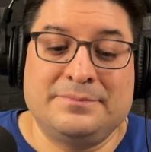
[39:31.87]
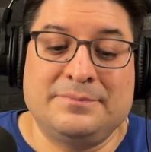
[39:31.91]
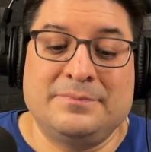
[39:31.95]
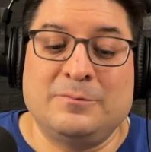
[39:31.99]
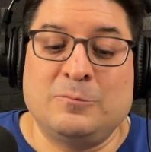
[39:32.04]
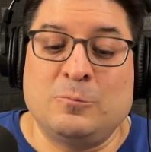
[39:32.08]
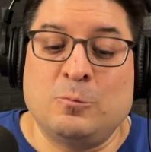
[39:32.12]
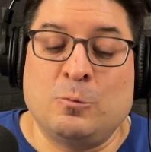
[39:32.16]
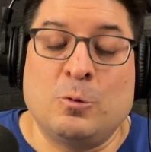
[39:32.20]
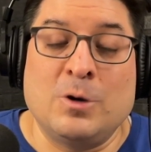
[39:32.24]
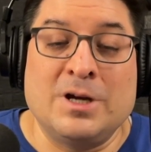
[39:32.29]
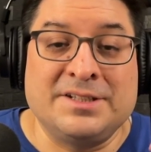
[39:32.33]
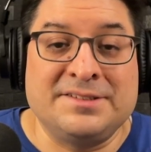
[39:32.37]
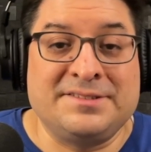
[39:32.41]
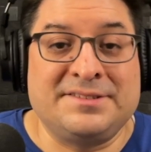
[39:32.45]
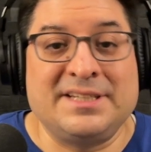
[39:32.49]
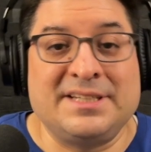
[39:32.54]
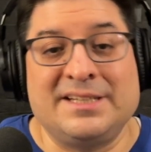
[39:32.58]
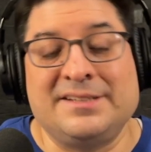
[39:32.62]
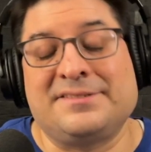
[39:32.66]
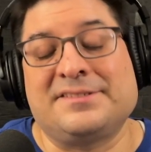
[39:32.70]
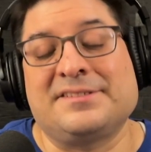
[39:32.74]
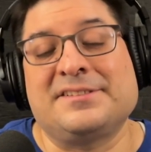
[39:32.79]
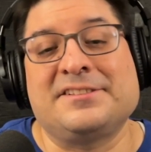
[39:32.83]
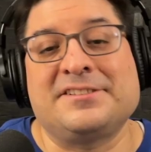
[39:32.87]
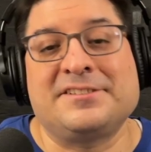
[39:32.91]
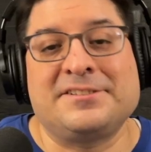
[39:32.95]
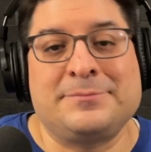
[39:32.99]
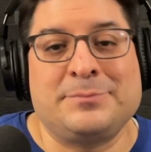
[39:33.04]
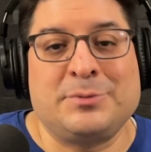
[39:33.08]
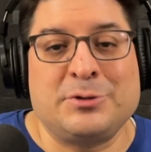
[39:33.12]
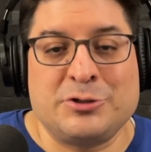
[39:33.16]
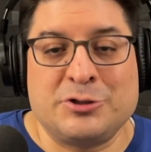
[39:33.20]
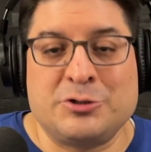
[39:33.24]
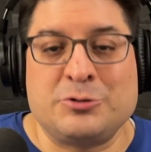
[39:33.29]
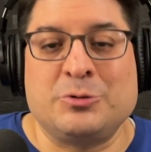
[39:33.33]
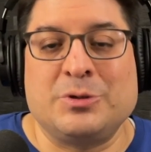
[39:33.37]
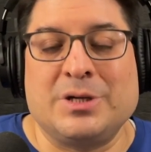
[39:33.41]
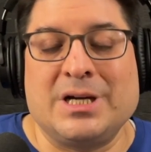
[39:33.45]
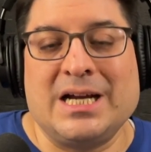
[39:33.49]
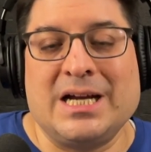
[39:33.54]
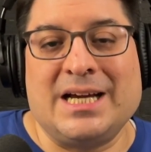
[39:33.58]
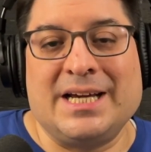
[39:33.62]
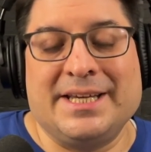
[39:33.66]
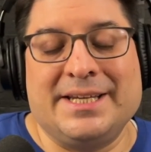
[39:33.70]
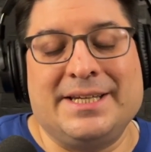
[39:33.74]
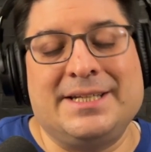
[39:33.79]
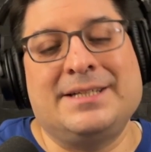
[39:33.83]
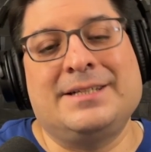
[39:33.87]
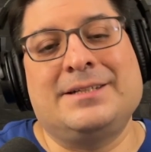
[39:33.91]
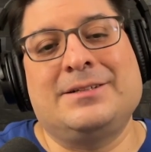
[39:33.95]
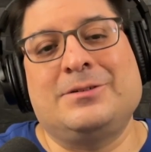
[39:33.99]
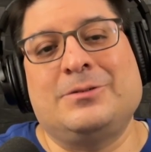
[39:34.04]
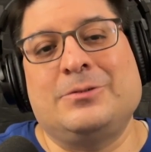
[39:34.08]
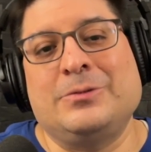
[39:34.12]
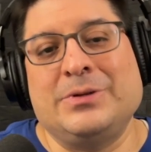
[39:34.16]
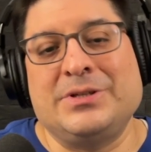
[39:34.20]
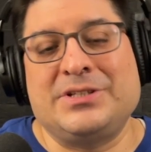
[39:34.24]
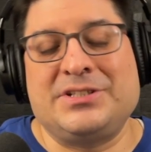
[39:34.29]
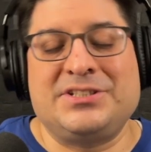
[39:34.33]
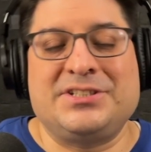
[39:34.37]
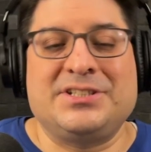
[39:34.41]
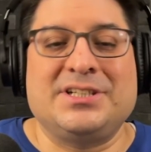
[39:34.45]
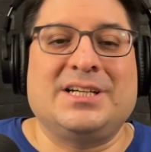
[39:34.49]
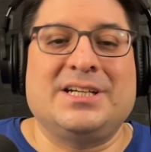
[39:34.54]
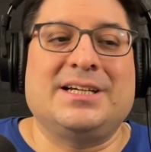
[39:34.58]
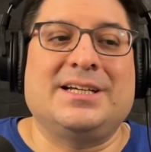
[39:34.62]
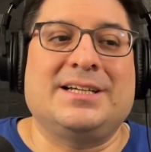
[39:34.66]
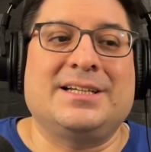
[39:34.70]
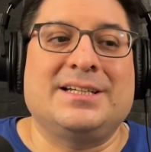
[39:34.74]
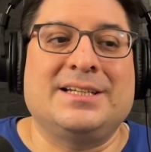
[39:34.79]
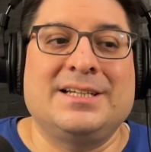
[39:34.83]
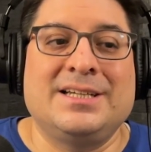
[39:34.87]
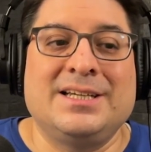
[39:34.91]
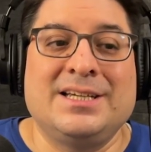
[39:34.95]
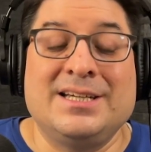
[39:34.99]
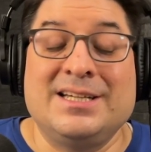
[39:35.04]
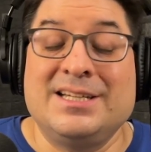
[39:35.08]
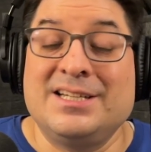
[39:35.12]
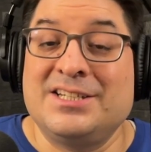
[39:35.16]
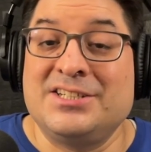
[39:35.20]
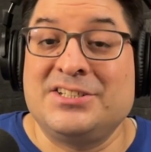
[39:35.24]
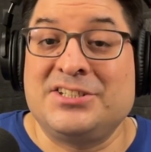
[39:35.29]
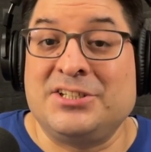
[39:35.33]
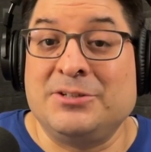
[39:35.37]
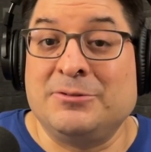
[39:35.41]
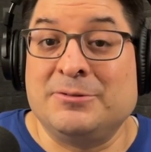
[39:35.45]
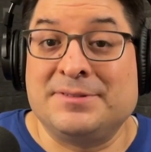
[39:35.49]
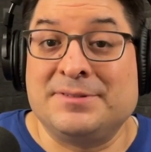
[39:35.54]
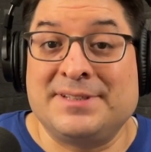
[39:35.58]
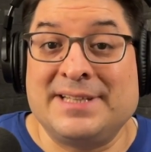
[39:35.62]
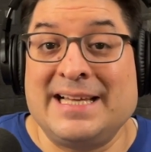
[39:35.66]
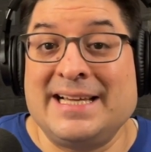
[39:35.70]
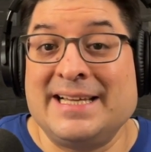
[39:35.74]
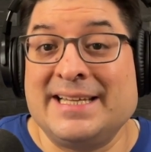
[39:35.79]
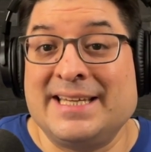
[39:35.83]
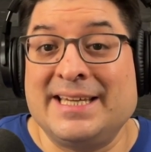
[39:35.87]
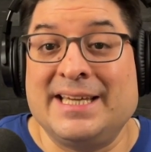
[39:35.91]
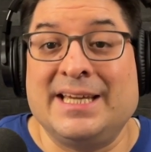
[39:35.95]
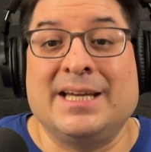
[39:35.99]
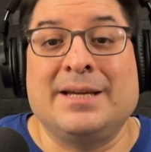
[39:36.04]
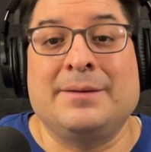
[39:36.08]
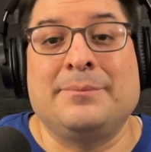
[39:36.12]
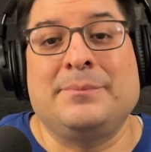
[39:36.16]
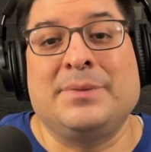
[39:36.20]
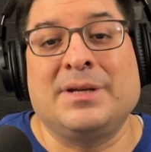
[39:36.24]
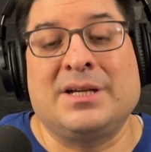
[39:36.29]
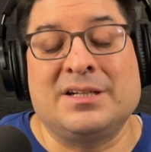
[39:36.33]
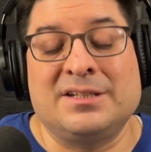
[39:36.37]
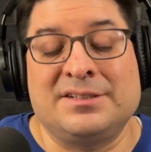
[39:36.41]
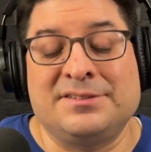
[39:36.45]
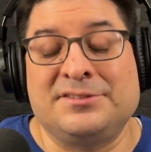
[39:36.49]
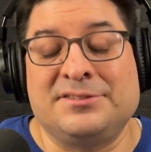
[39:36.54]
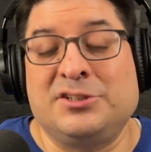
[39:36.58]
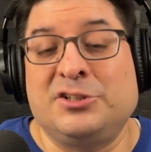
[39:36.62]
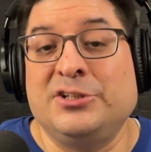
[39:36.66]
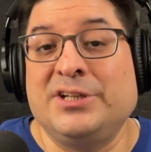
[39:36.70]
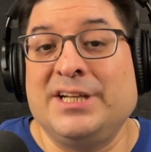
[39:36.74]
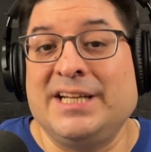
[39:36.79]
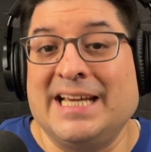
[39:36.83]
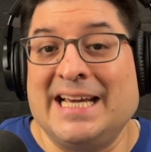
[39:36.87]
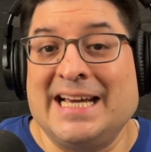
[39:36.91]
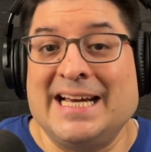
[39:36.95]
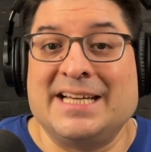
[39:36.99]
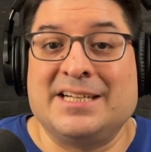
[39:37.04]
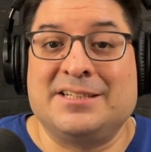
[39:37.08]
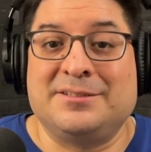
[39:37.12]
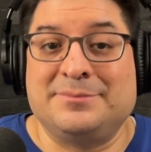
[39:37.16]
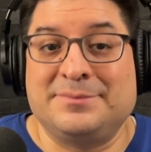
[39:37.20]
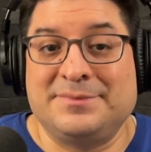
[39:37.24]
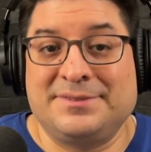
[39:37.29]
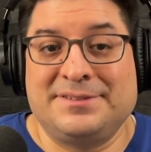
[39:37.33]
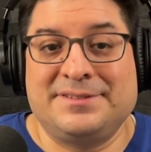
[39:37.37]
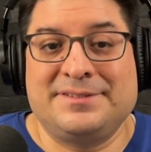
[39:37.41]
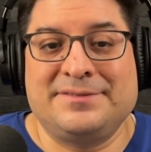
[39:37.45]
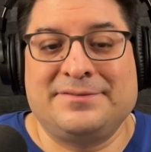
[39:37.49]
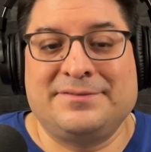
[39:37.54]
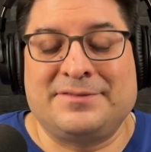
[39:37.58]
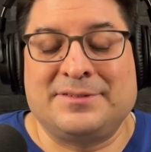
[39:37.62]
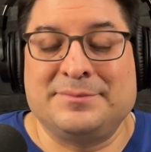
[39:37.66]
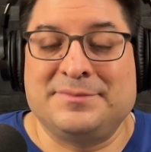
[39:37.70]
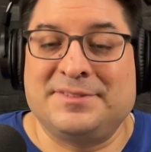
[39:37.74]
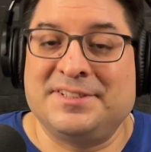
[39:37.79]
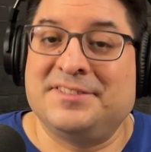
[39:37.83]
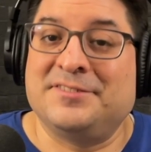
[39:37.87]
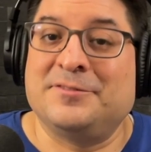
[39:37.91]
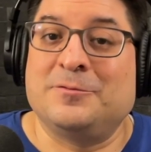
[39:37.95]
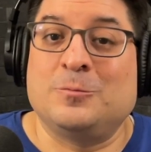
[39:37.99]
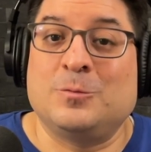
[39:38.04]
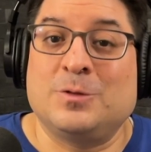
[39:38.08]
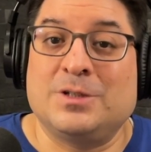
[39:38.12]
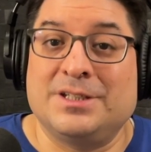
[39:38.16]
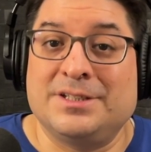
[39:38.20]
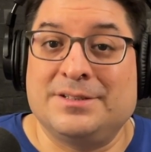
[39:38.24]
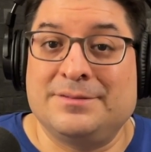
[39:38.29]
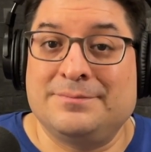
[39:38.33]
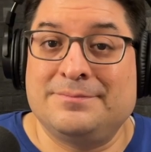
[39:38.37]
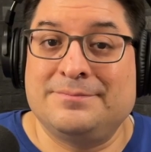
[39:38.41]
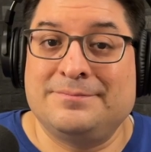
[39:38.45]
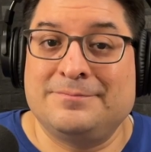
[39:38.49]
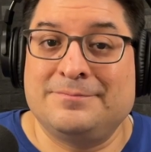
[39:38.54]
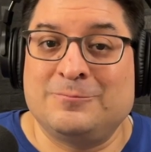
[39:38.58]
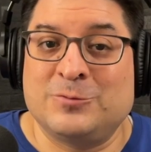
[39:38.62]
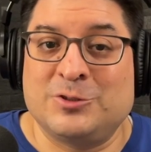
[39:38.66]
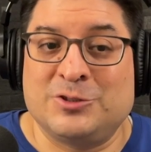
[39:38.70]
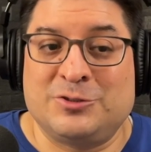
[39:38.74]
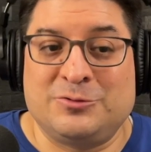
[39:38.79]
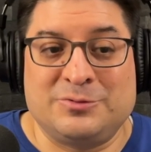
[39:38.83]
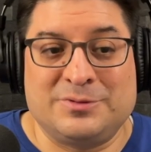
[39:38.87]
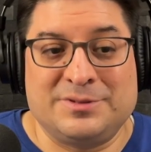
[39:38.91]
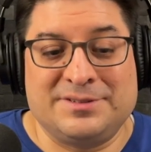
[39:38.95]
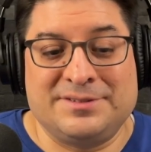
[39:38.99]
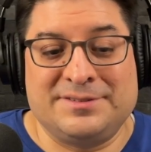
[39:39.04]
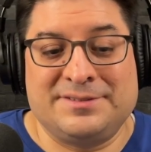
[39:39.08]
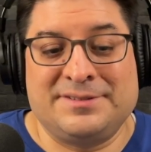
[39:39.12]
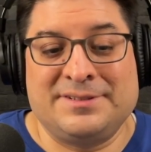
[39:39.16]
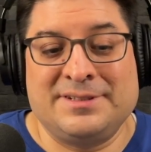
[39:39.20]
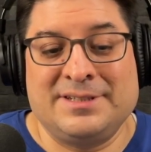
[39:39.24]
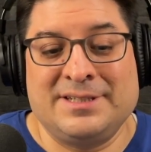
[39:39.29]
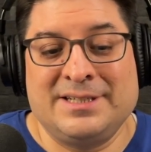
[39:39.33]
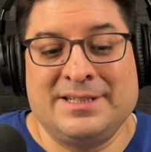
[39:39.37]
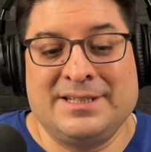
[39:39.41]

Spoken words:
Wednesday's spiritual guide, which she was lacking because Goody Addams from season one, which was